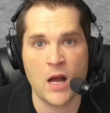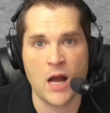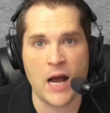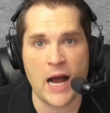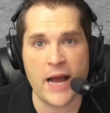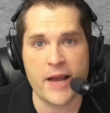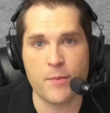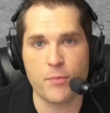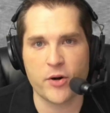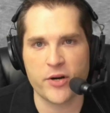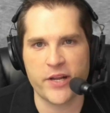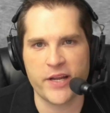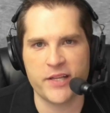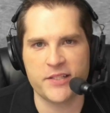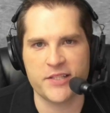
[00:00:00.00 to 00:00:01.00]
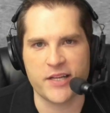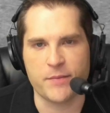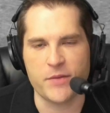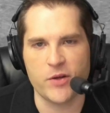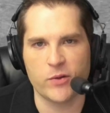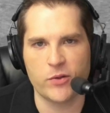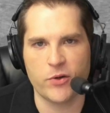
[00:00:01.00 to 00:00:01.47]
Hi, I'm Bart Hanson. I'm
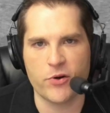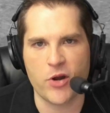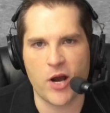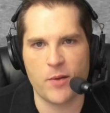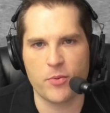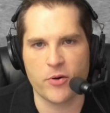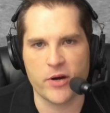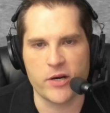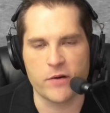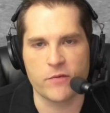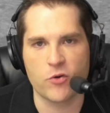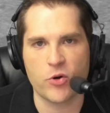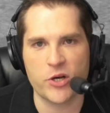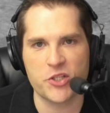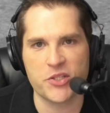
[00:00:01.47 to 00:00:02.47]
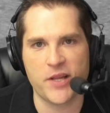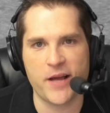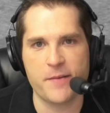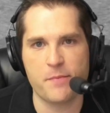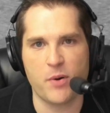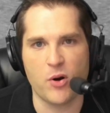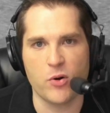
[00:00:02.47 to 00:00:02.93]
the owner and operator of
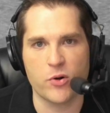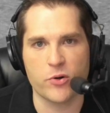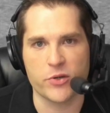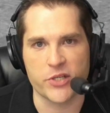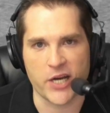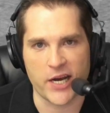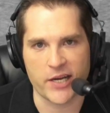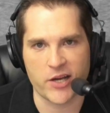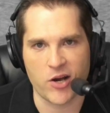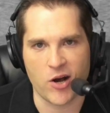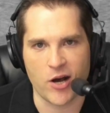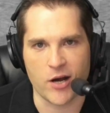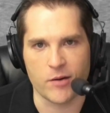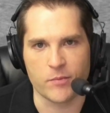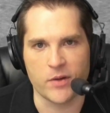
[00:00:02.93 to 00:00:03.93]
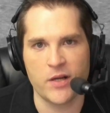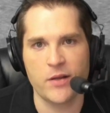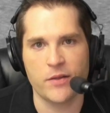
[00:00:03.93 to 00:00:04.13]
CrushLivePoker.com.